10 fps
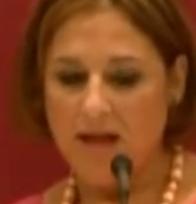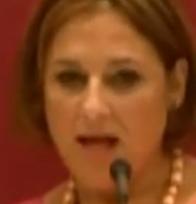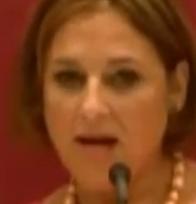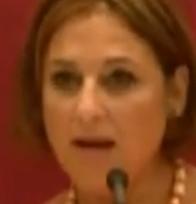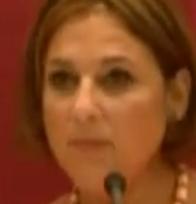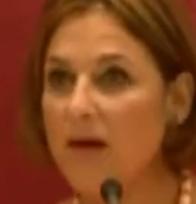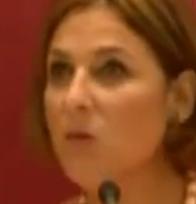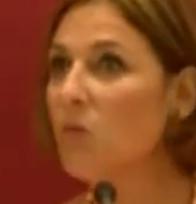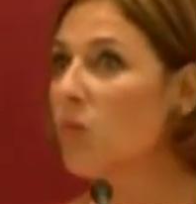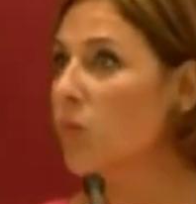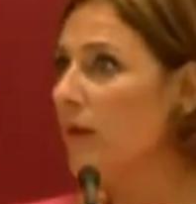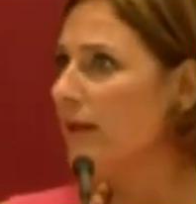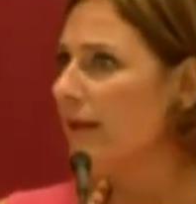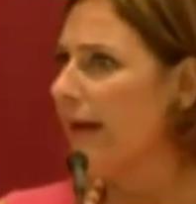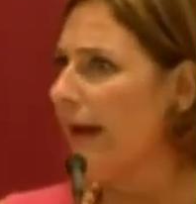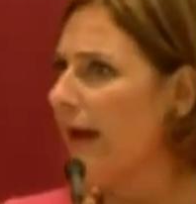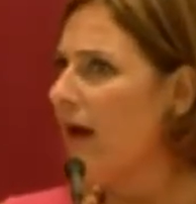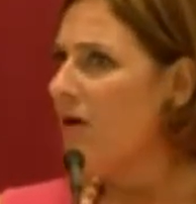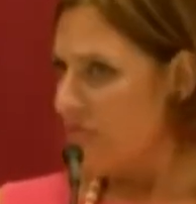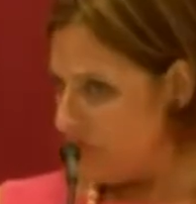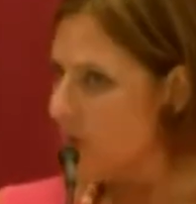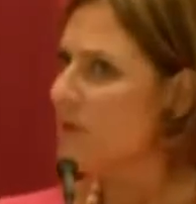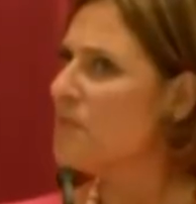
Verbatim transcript: And I'm like, really? Former